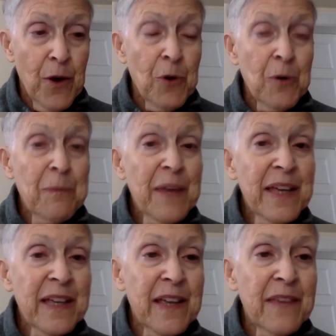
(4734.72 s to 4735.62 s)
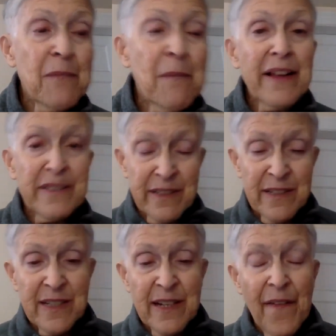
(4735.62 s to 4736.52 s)
or being in the
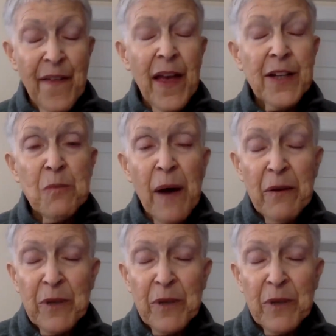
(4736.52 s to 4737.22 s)
mountains. And you might